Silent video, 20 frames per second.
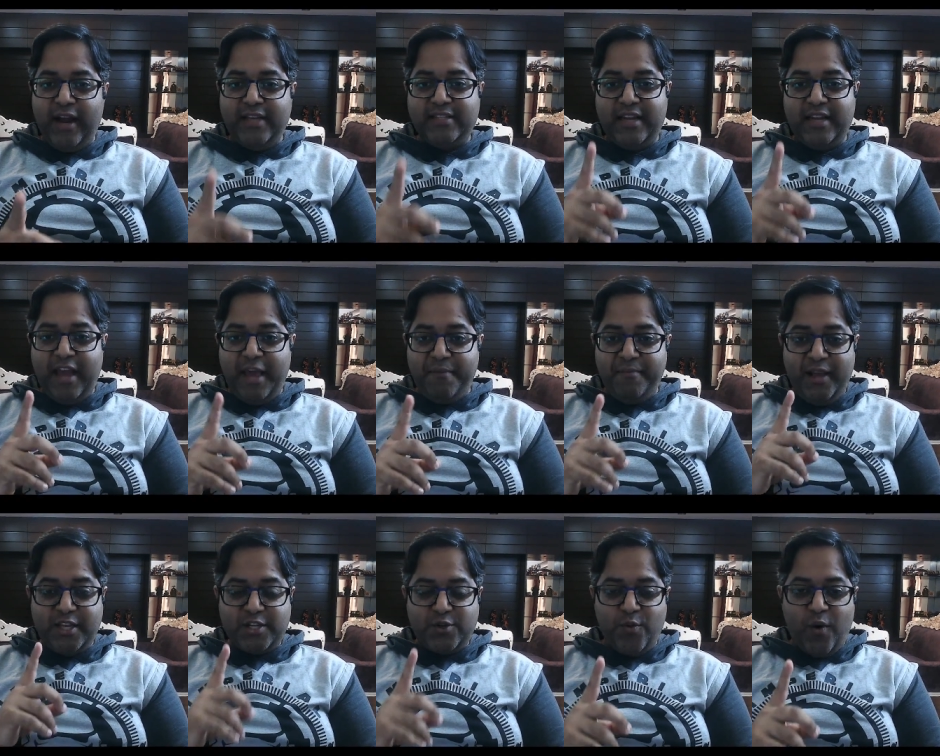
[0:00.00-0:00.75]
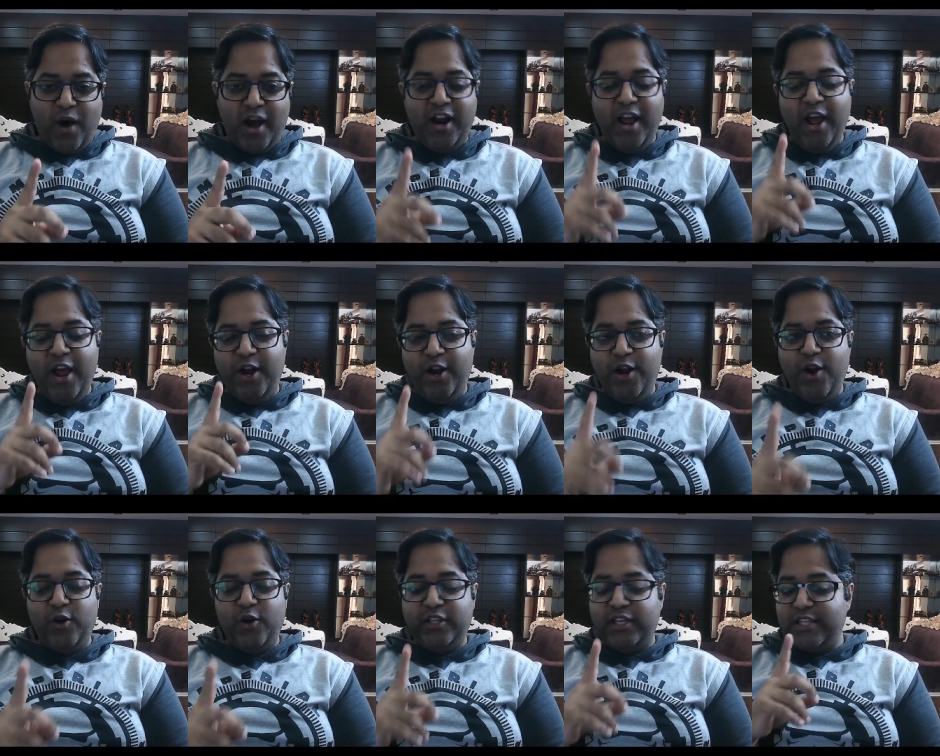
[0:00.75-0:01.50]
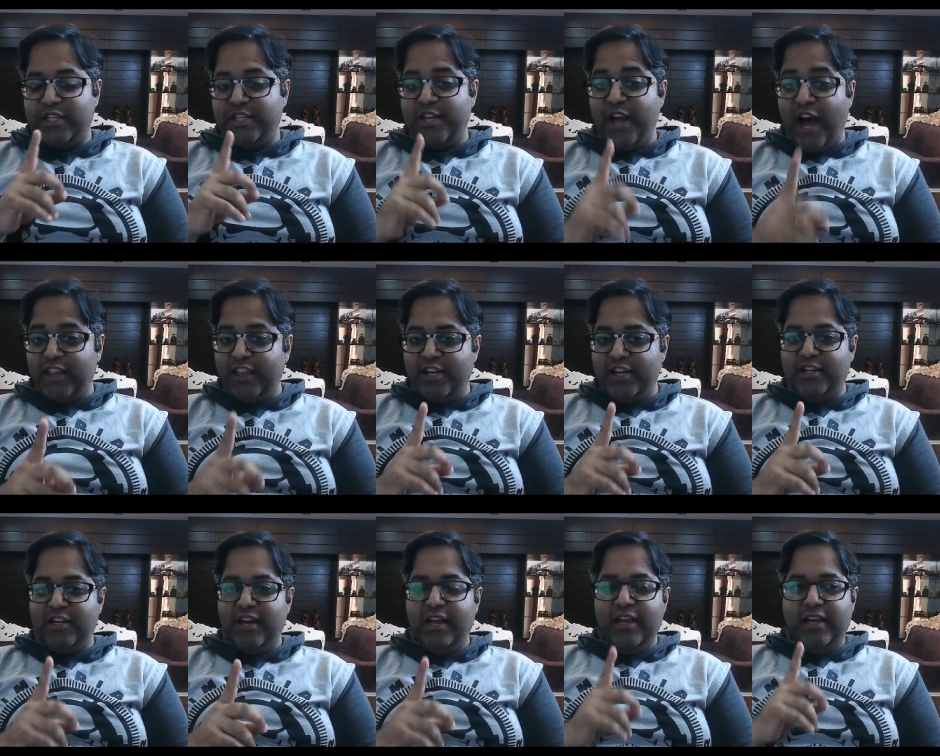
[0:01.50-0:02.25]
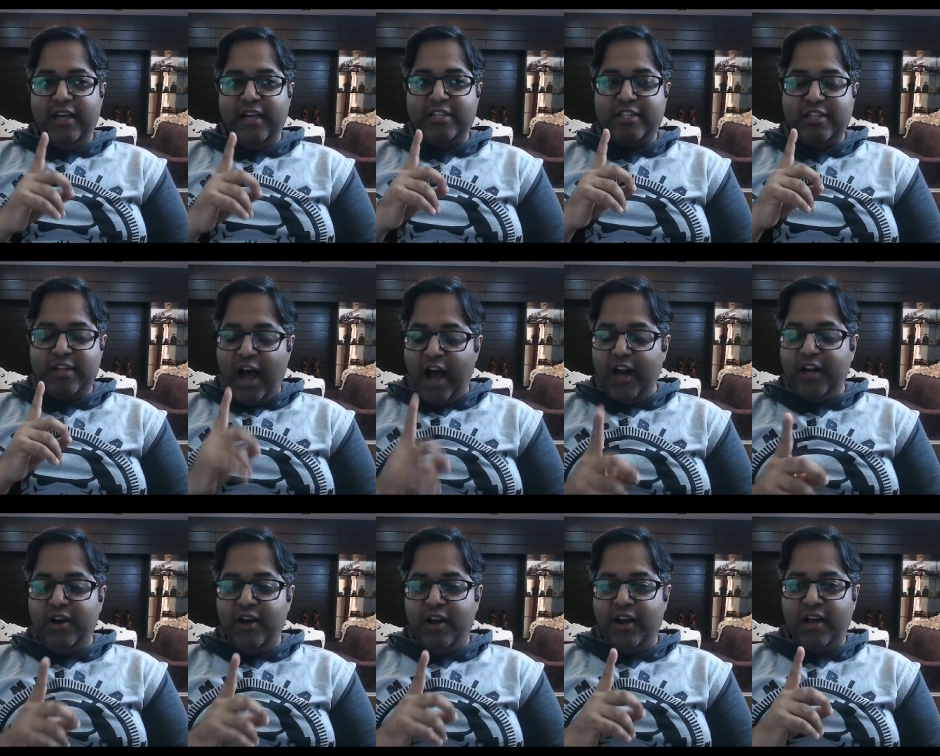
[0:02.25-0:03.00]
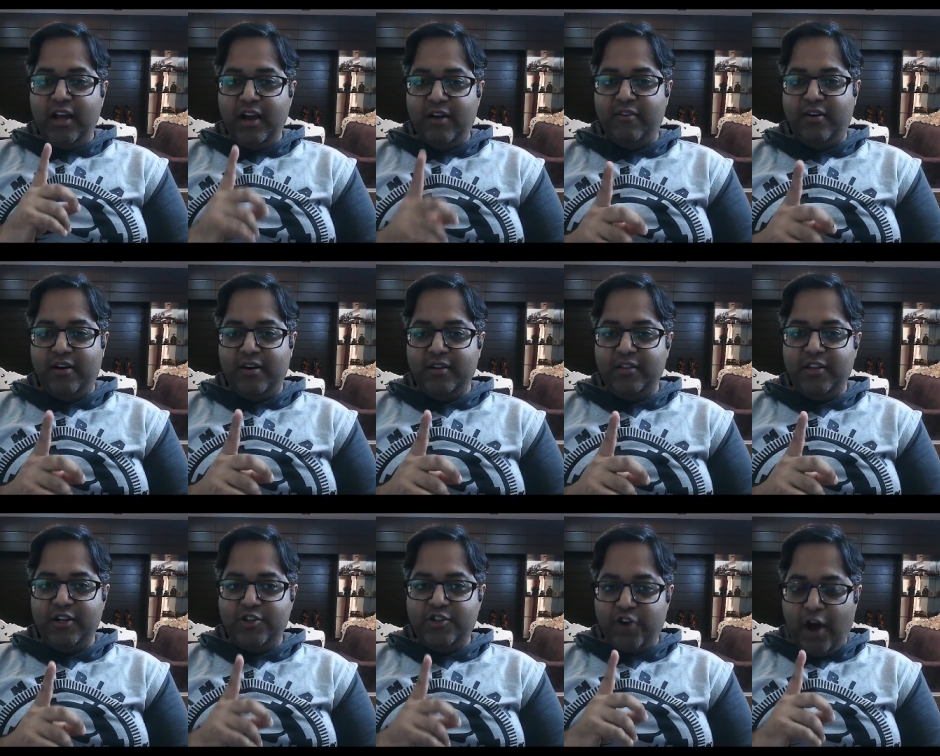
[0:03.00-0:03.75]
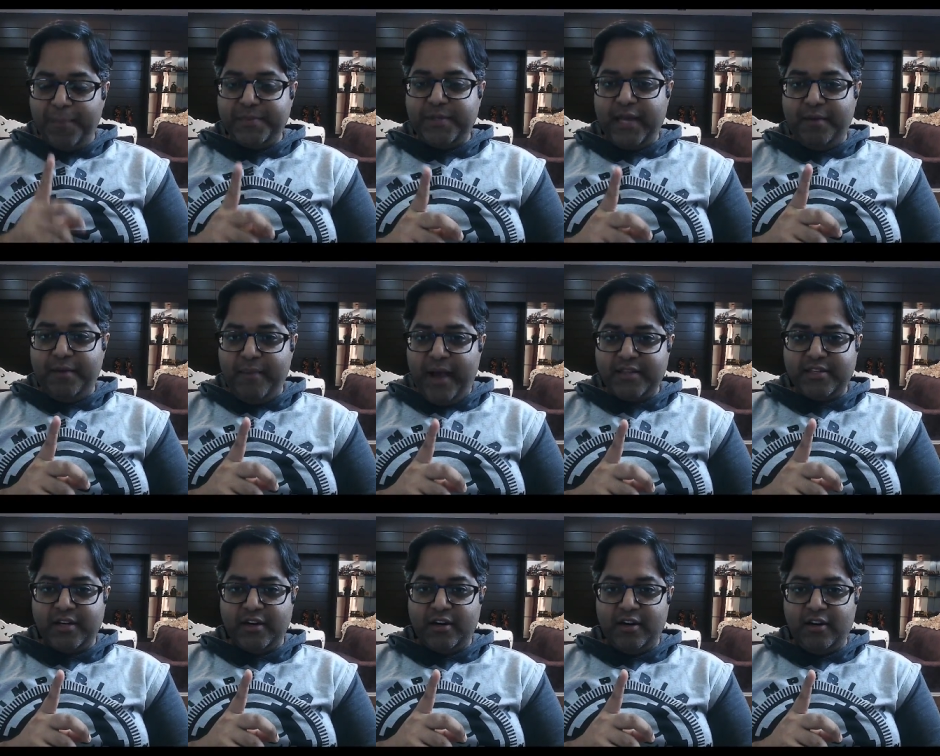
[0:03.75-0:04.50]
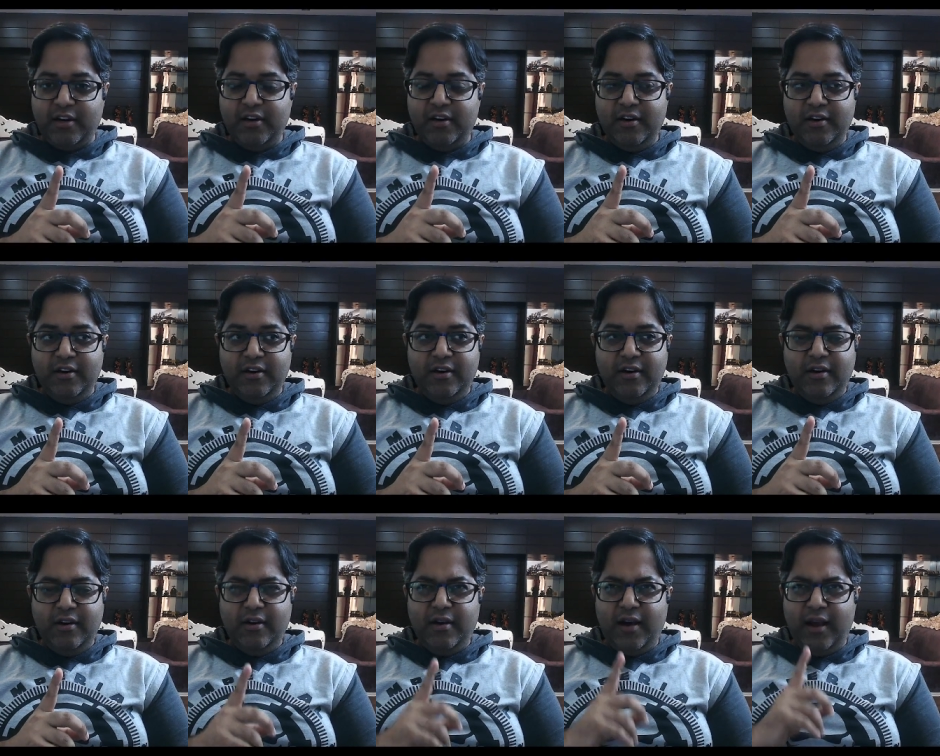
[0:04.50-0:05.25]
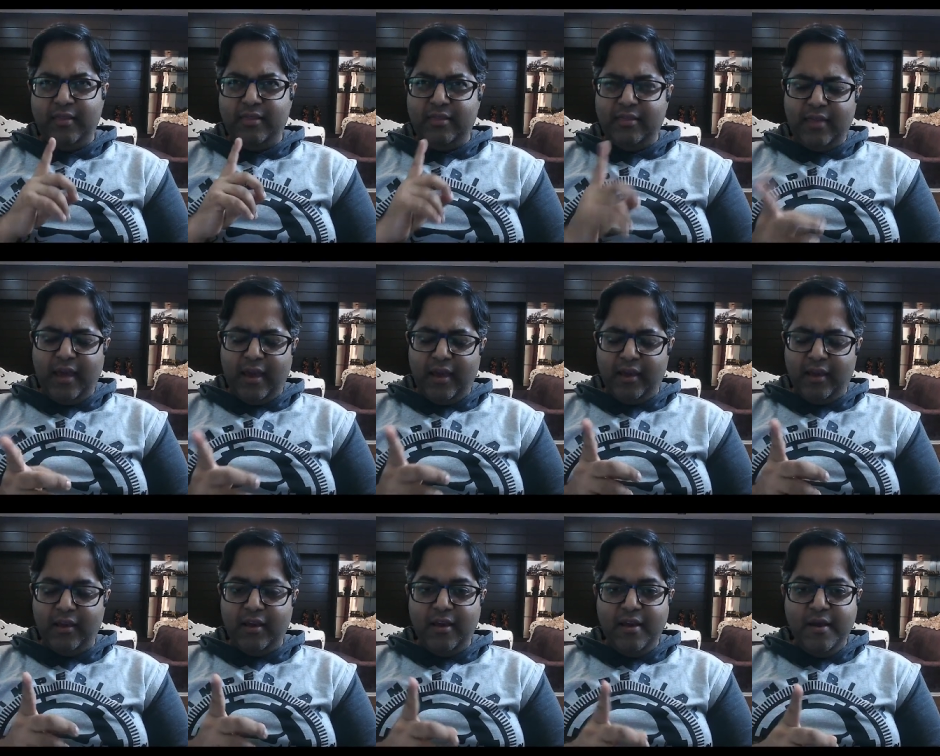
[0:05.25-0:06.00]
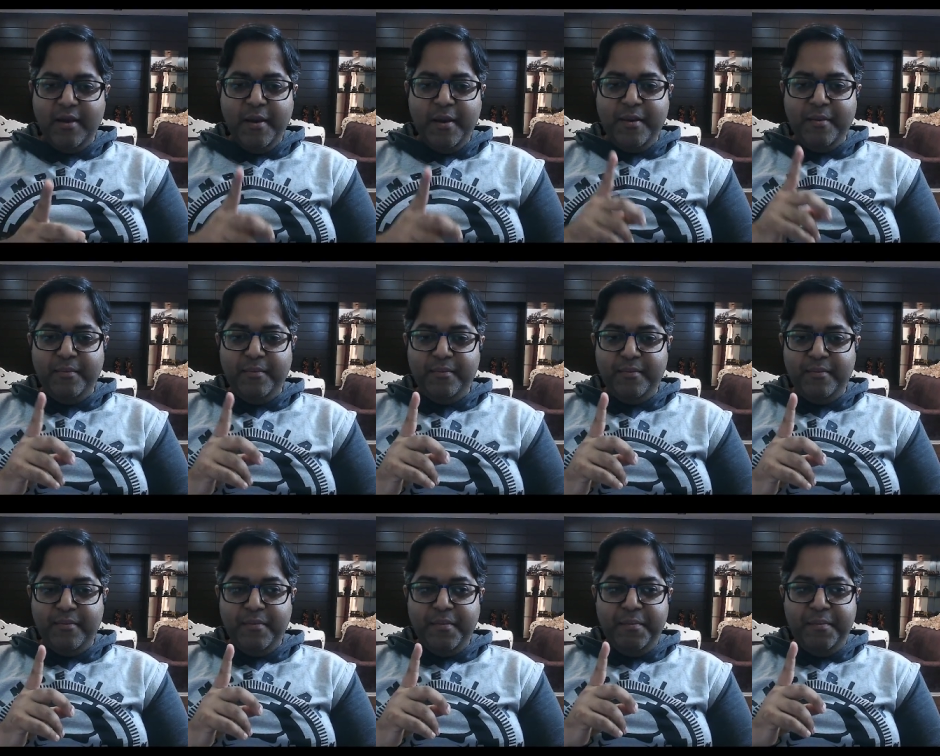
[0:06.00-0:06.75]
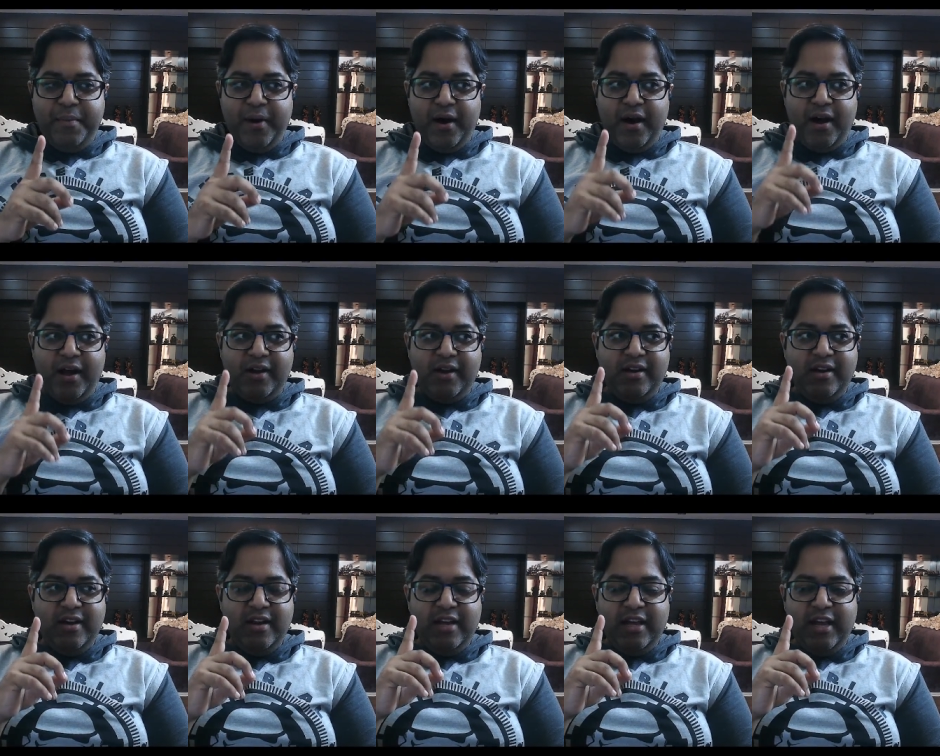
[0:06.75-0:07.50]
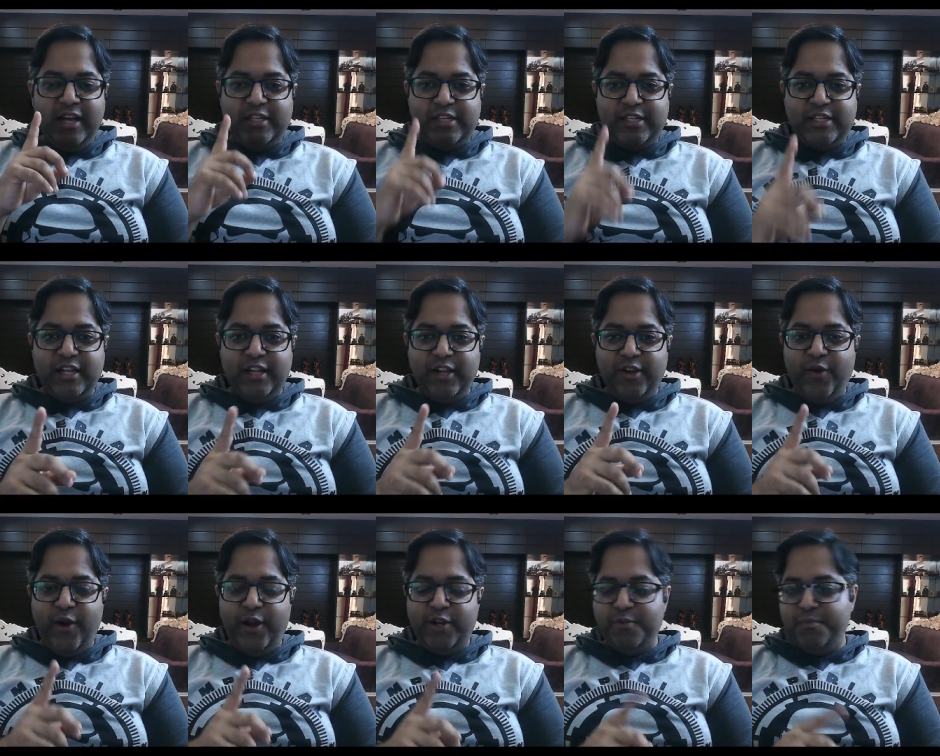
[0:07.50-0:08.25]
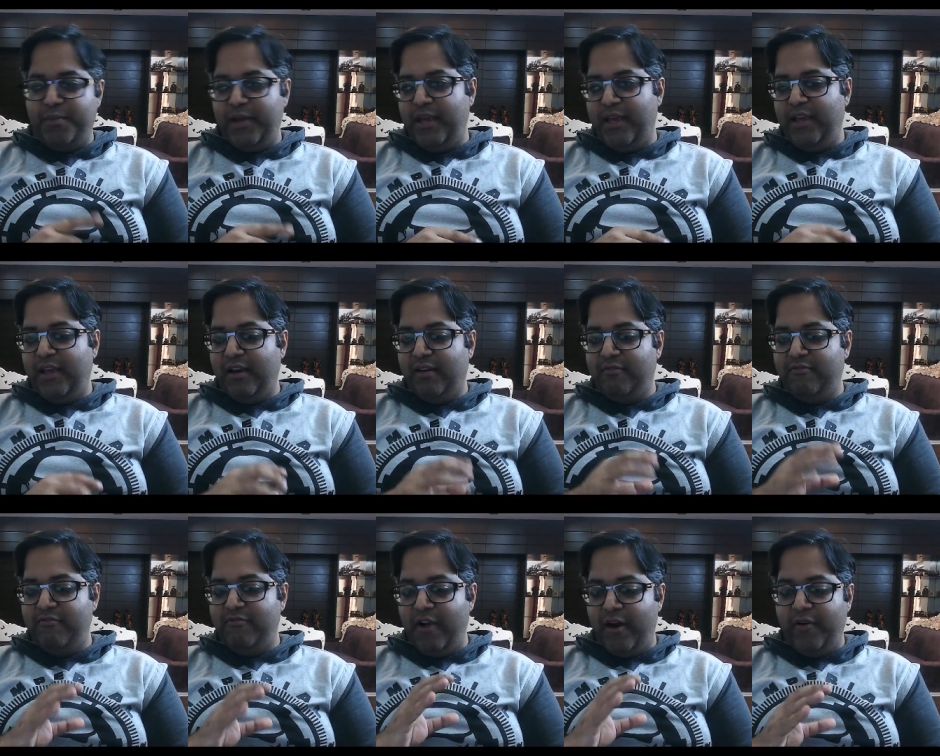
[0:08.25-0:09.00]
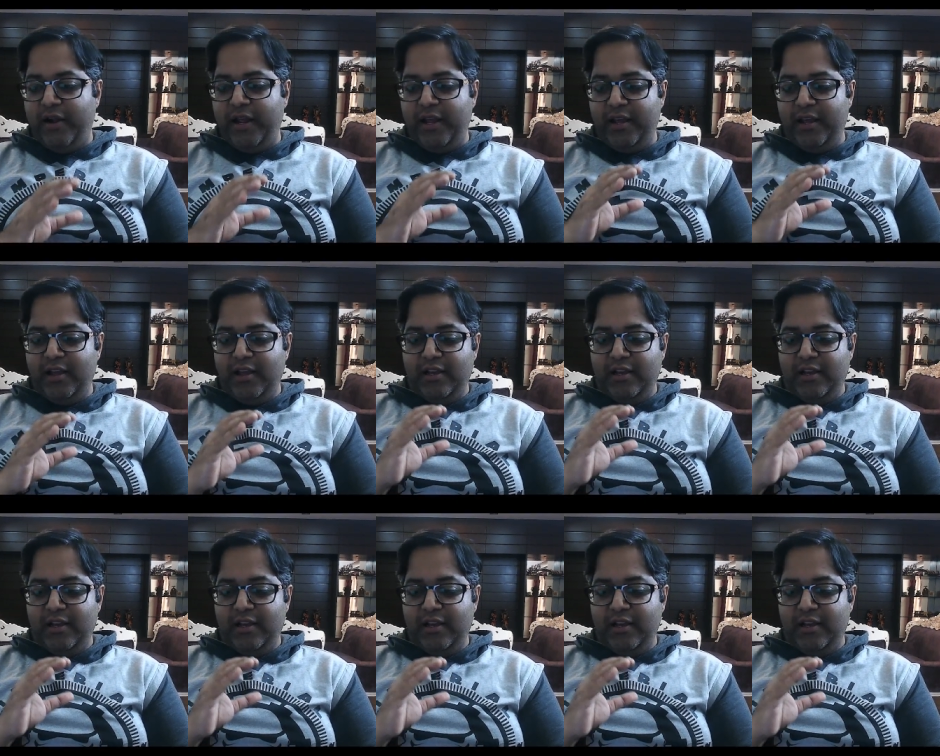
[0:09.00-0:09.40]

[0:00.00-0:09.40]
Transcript: the name Istvan, no, this is not the. It's not gonna cover the Dropsite massacre, I think, but it's still going to be a very